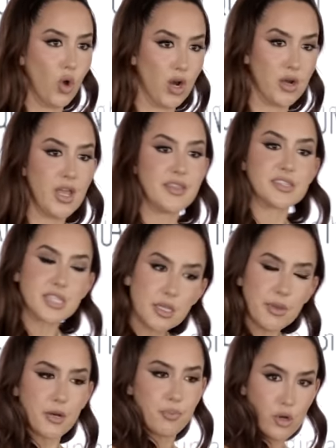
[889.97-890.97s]
more. The
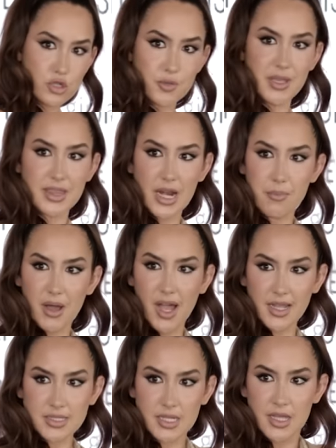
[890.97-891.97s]
team at Approachment that I
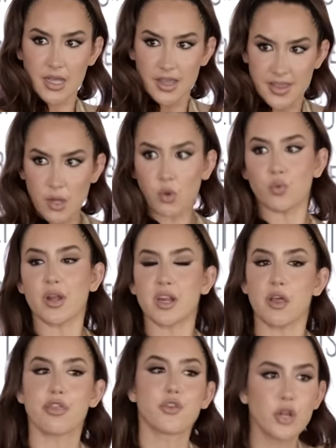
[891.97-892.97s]
bought, they were
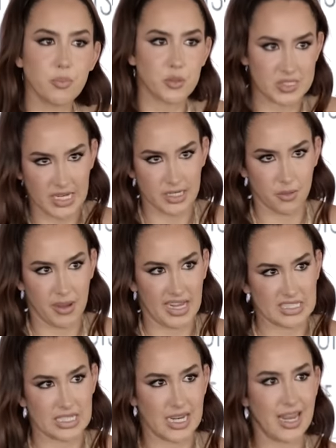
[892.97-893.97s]
running at 30%
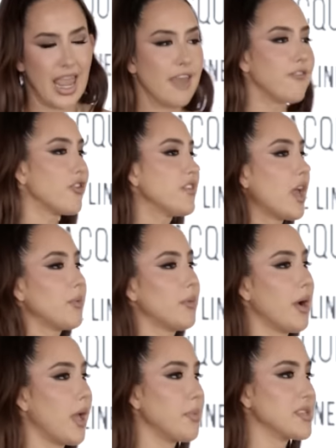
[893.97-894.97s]
capacity. Every time
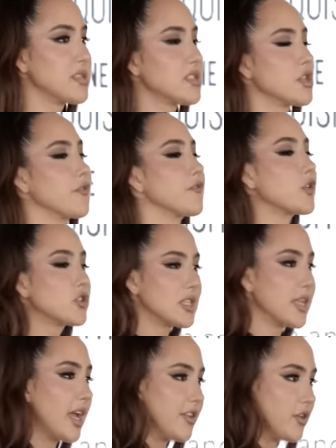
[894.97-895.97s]
I buy a business, the
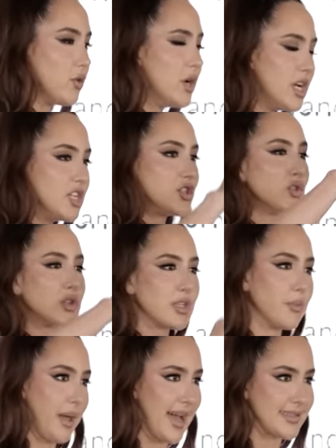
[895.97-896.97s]
first thing I do is do a
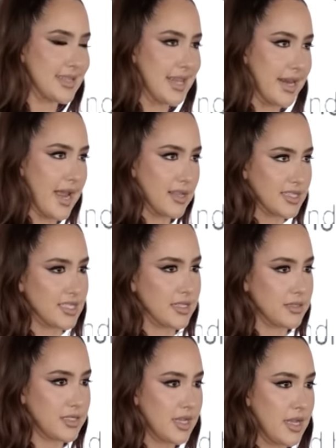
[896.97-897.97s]
capacity
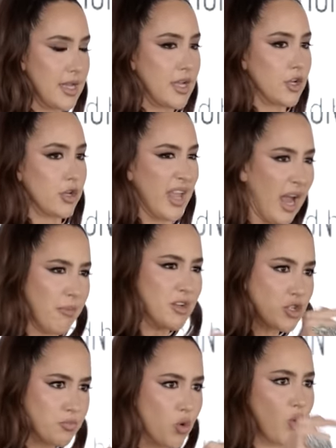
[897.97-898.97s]
analysis. How
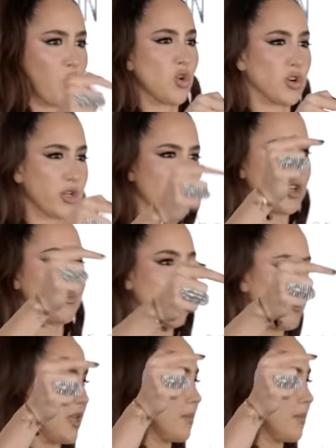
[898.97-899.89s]
much more work could my